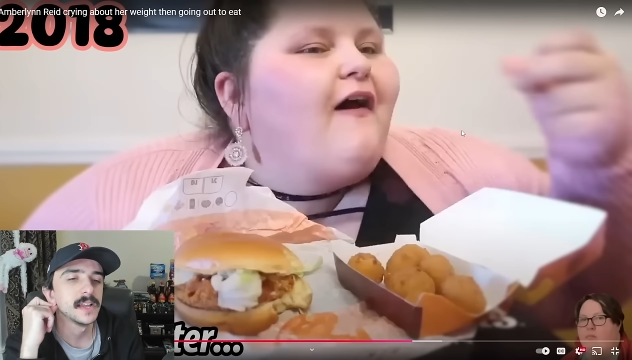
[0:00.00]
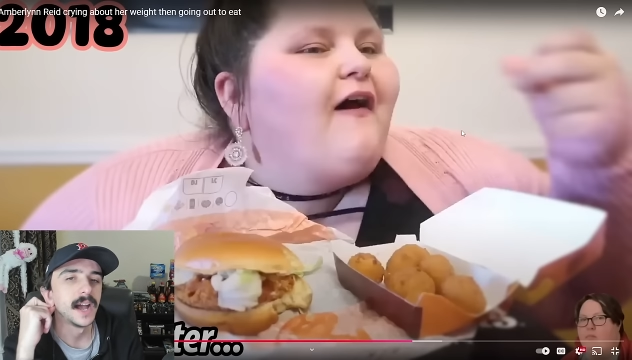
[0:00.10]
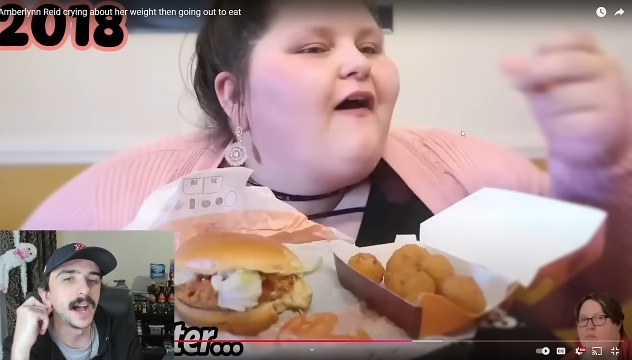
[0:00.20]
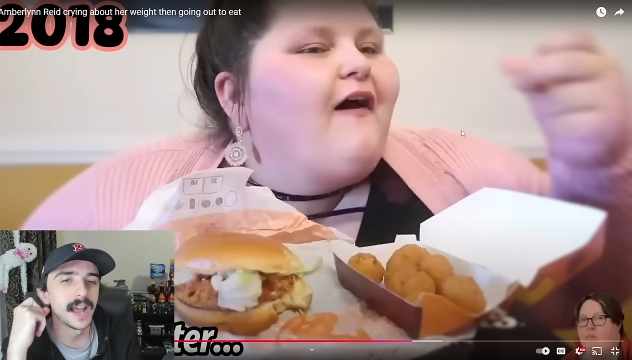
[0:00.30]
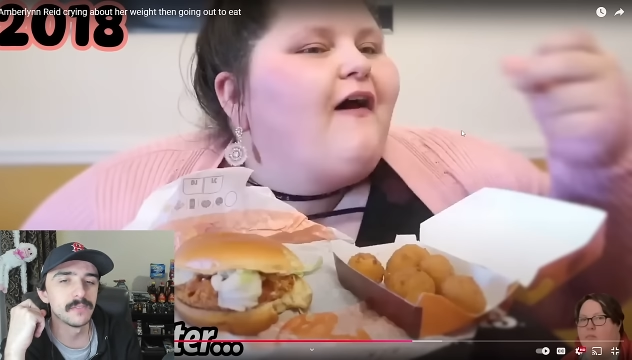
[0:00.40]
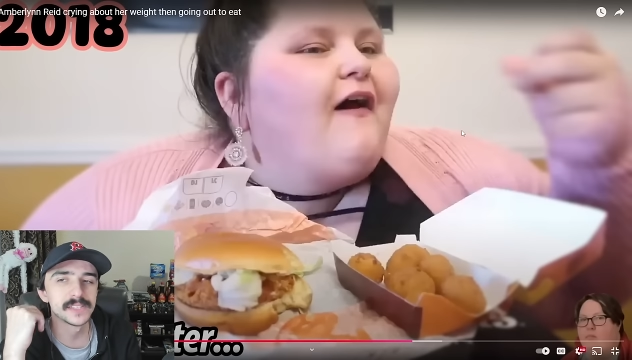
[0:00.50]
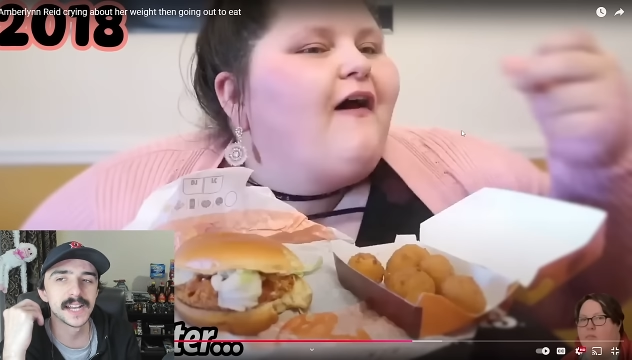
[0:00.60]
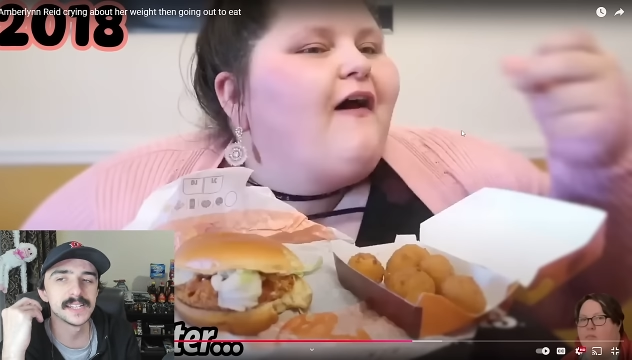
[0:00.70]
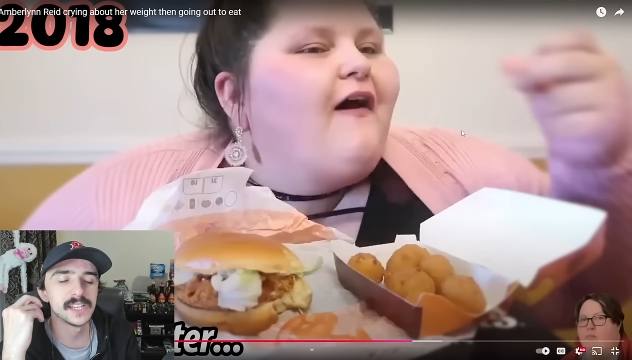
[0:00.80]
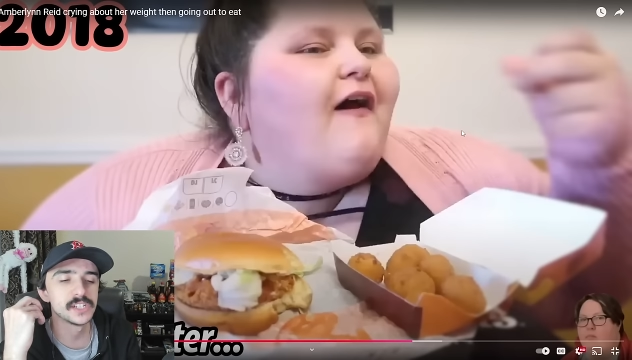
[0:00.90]
Speaker 1: I have a
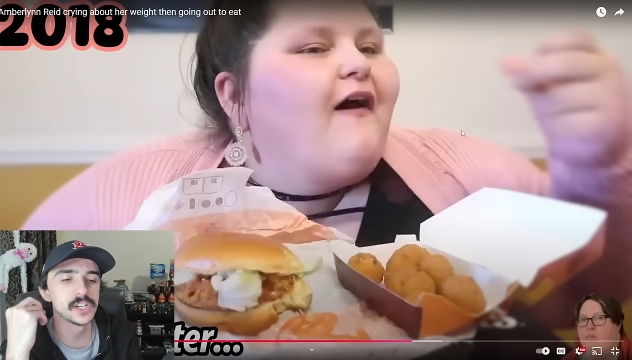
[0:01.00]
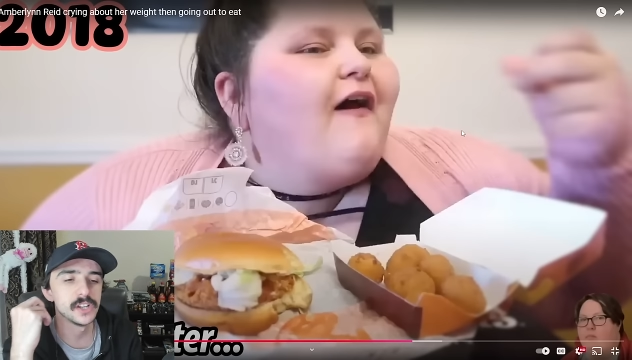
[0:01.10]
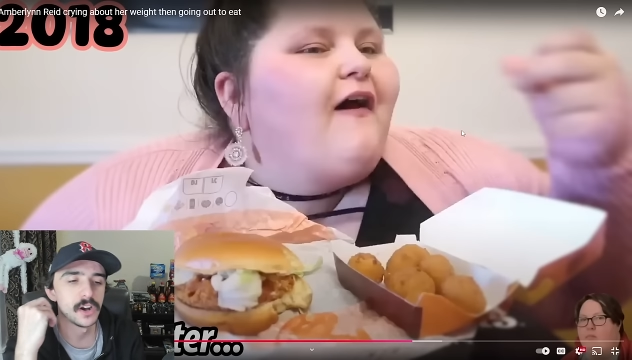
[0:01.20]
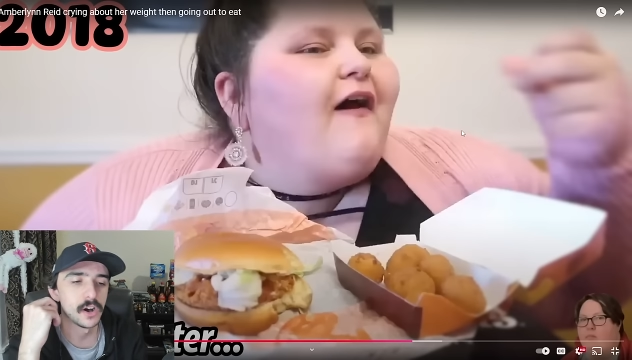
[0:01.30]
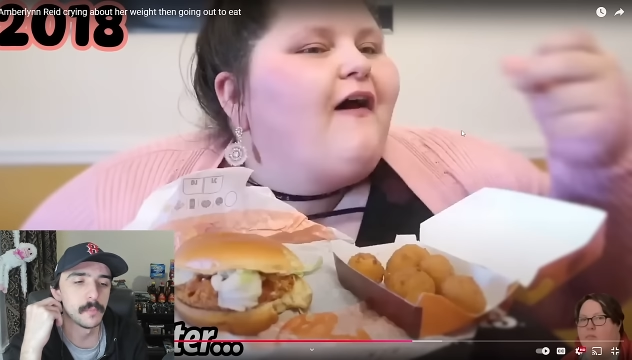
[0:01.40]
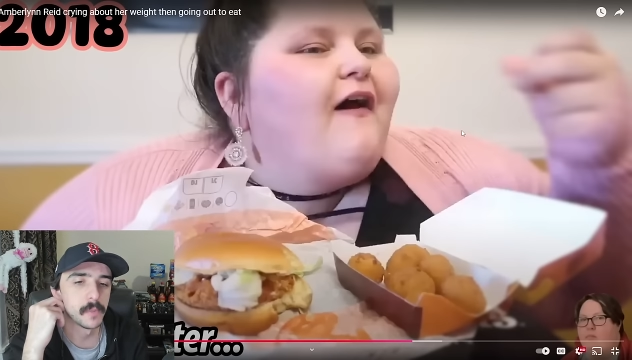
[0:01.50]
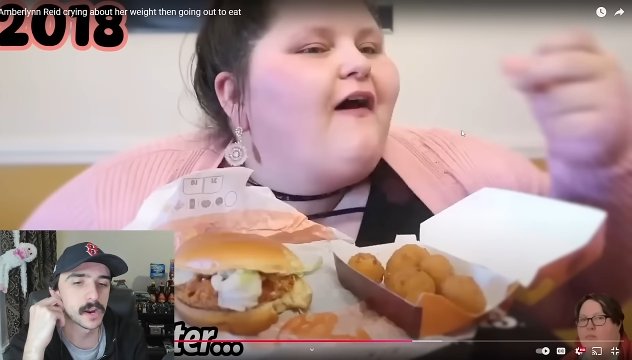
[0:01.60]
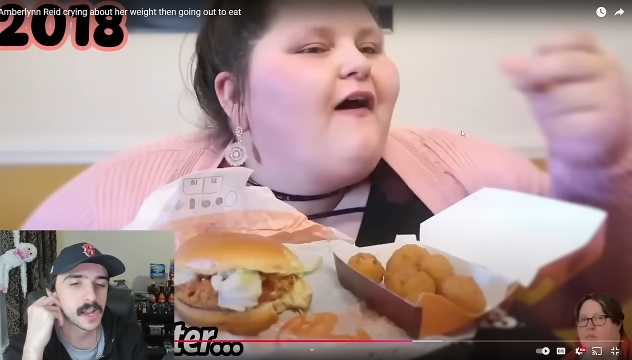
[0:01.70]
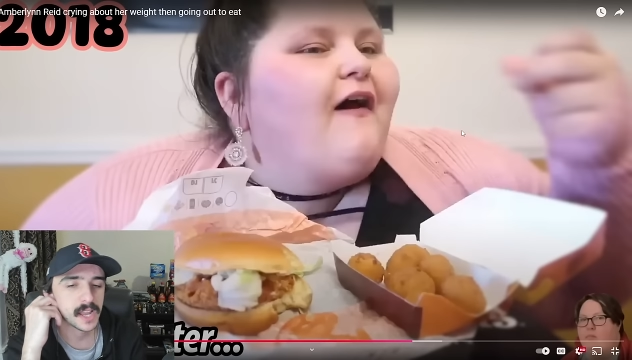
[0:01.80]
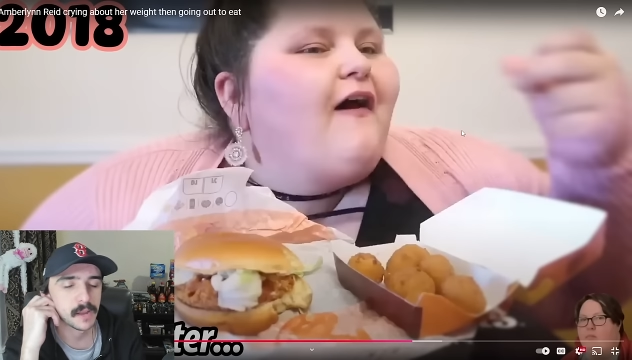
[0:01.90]
dietitian, y'all. Burger
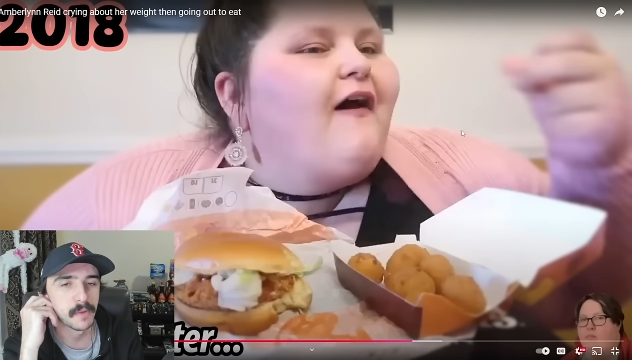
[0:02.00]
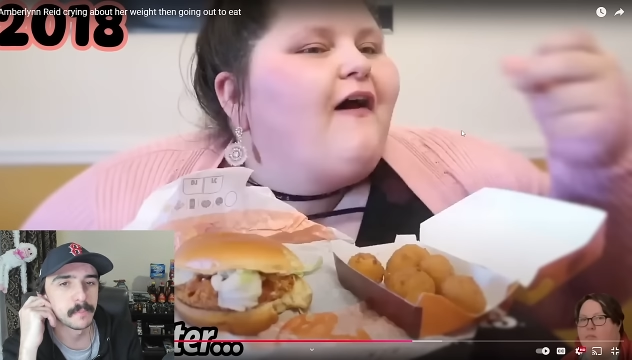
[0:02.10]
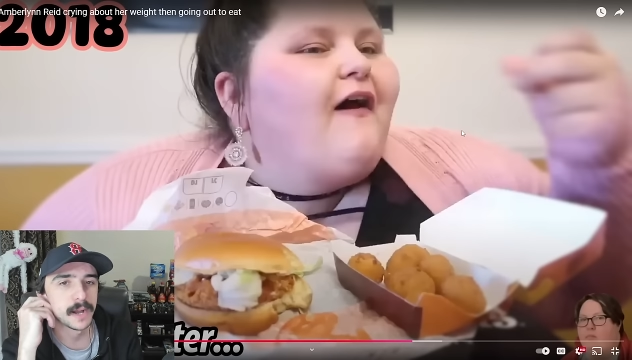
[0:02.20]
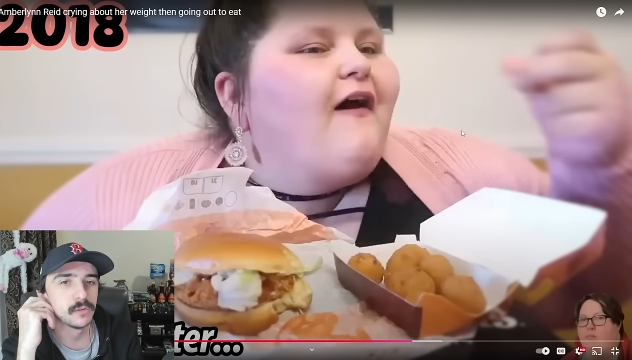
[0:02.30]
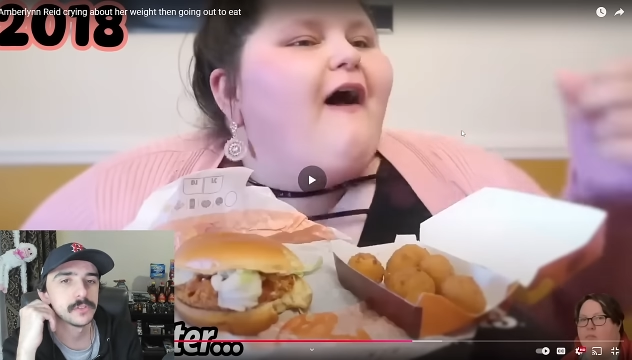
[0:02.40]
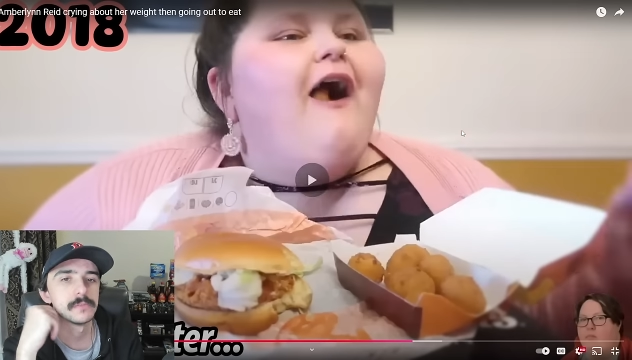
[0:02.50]
King in my mouth.